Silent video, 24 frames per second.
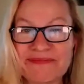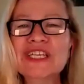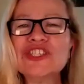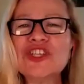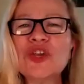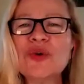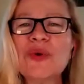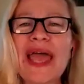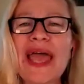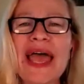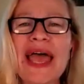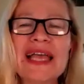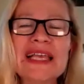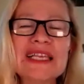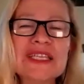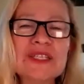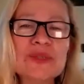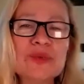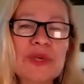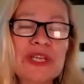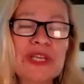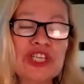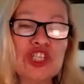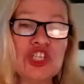So
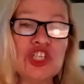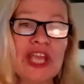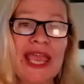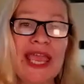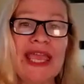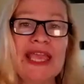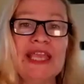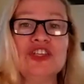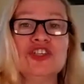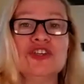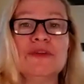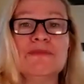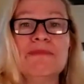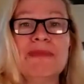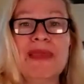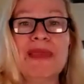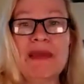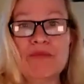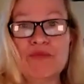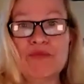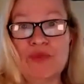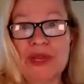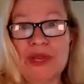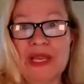as we change a
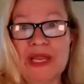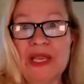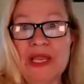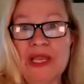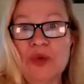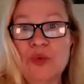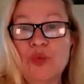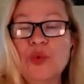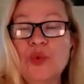memory,